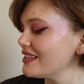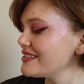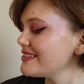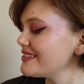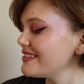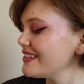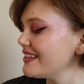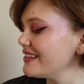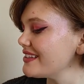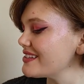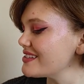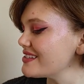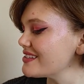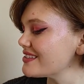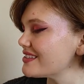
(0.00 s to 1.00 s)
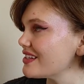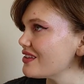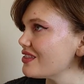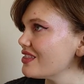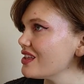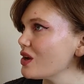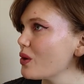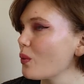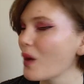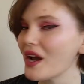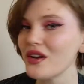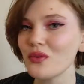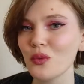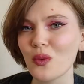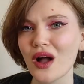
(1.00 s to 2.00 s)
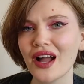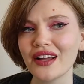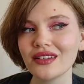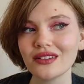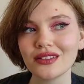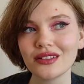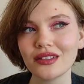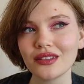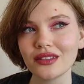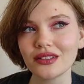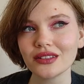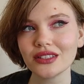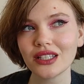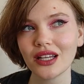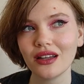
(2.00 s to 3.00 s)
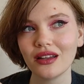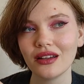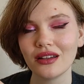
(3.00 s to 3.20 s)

This is the Wet n Wild